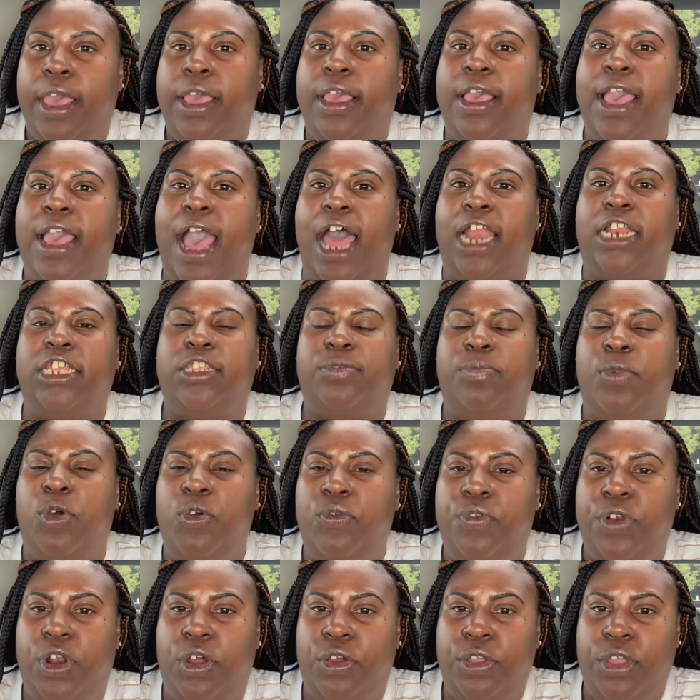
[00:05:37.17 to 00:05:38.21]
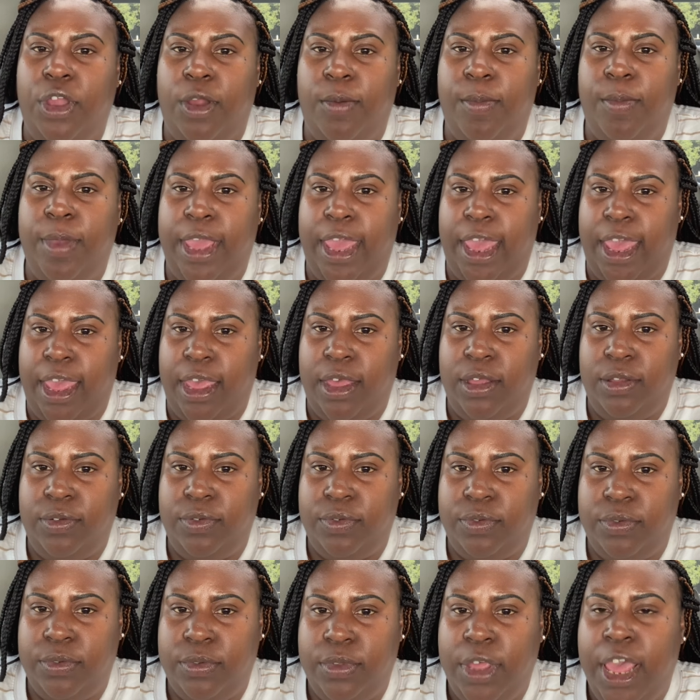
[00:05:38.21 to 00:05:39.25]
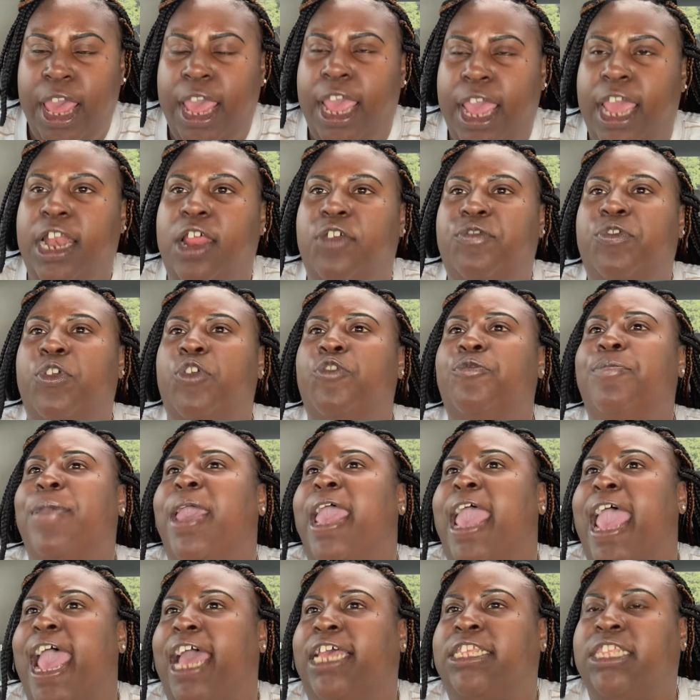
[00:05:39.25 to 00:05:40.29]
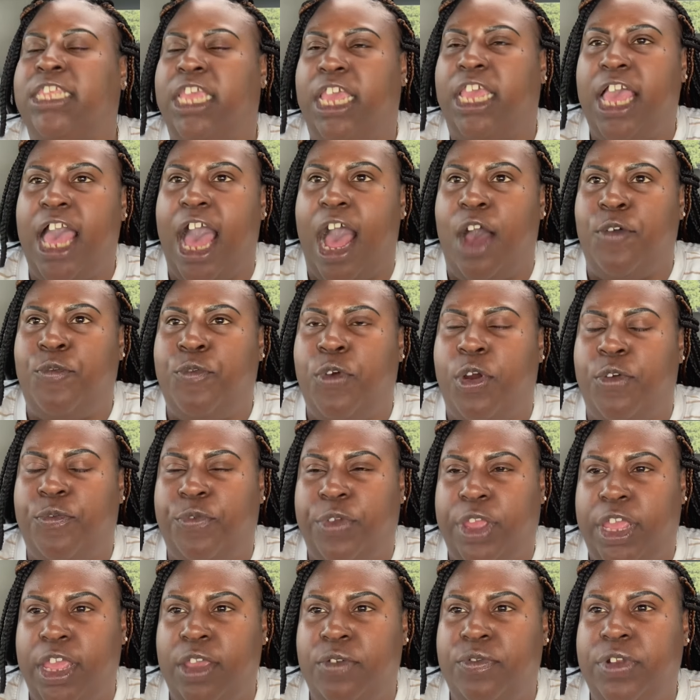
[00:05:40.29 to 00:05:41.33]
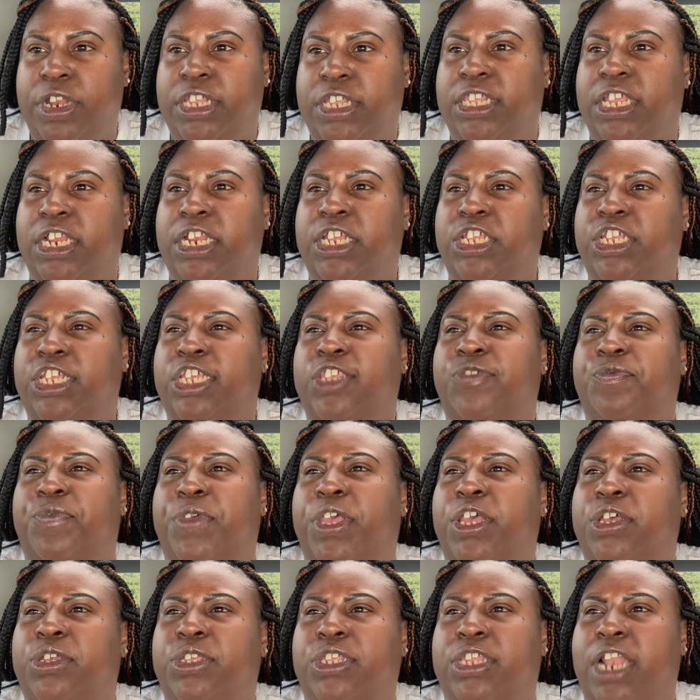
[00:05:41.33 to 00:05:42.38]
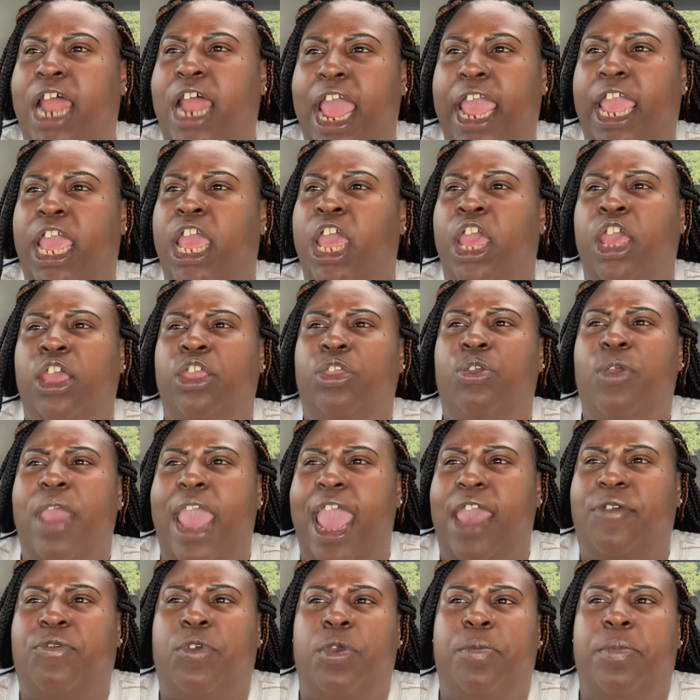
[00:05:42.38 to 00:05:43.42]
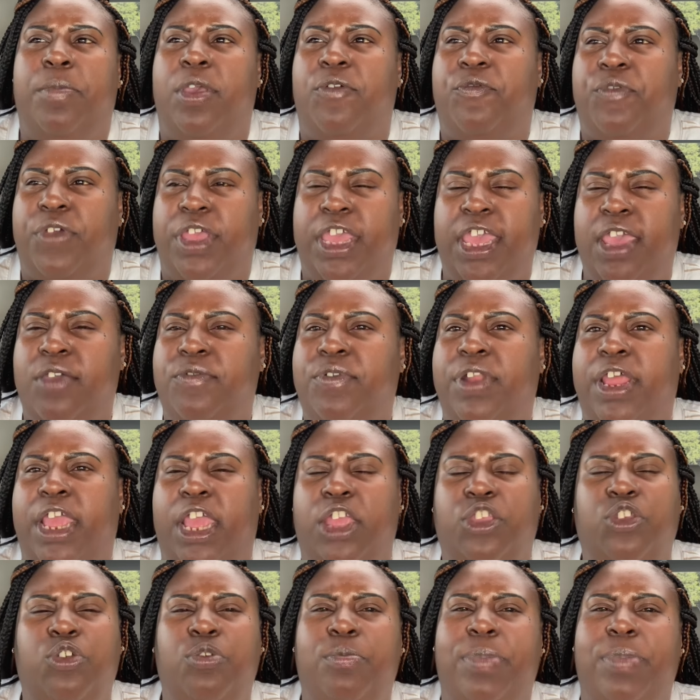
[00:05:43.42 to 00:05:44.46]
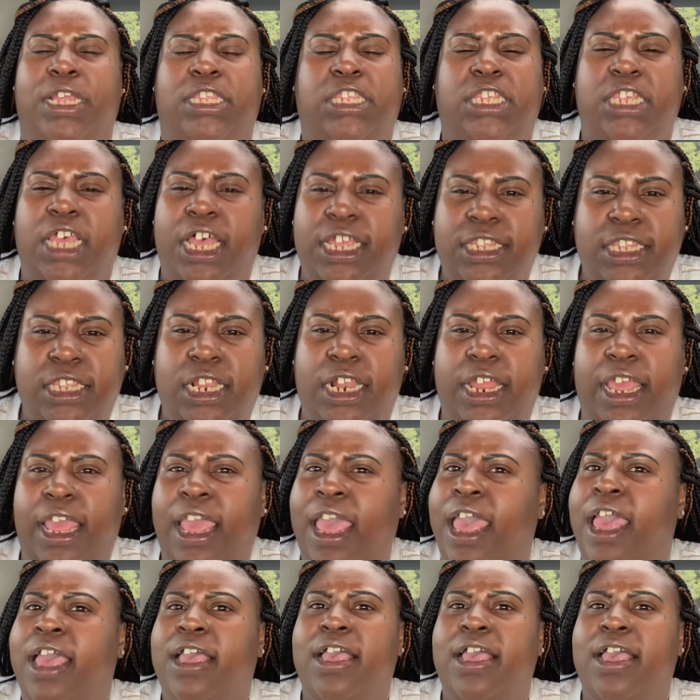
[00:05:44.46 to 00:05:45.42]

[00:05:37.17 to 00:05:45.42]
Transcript: God is moving on your behalf. And if you've been asking God for forgiveness and it just feels like you haven't been forgiven and you've been tussling,